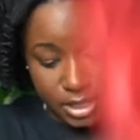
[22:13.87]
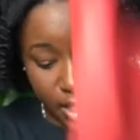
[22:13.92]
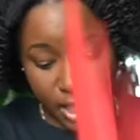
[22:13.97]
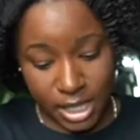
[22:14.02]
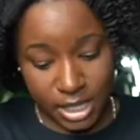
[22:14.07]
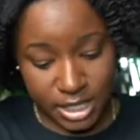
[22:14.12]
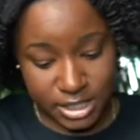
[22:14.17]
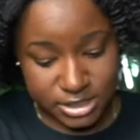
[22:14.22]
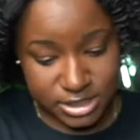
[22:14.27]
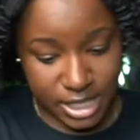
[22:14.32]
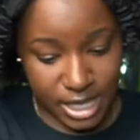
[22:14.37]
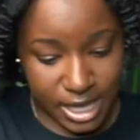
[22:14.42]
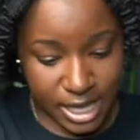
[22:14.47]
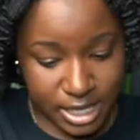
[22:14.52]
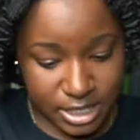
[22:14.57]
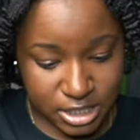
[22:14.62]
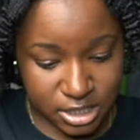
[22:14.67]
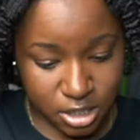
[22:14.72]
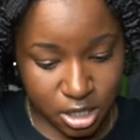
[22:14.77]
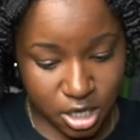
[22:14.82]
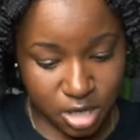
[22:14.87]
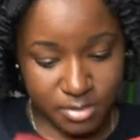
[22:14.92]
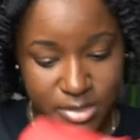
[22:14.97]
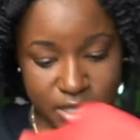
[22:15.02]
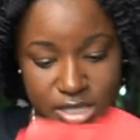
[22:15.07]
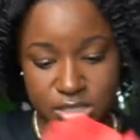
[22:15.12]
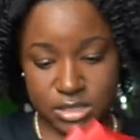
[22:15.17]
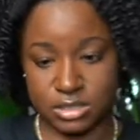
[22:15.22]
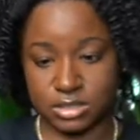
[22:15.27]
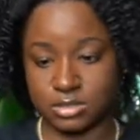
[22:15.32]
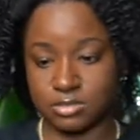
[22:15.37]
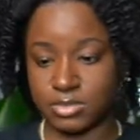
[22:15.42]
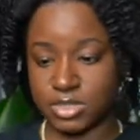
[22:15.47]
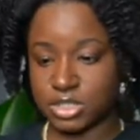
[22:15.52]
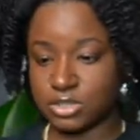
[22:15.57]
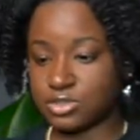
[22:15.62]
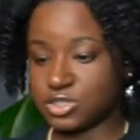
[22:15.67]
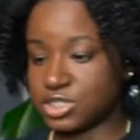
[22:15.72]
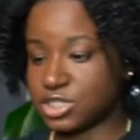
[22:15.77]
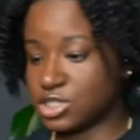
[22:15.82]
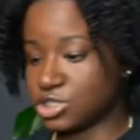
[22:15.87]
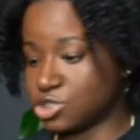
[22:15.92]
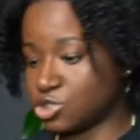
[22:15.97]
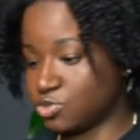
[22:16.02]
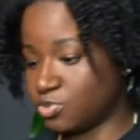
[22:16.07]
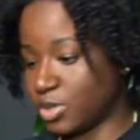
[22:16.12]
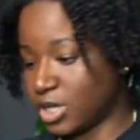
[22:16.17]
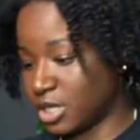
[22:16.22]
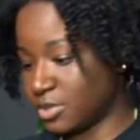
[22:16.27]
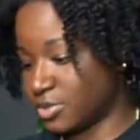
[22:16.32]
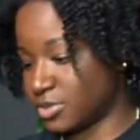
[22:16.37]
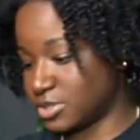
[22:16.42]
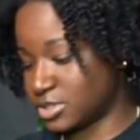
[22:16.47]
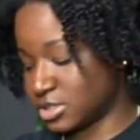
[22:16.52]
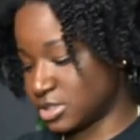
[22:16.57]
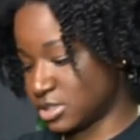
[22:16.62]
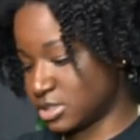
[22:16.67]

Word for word: I like to add in all my, my little tissue papers and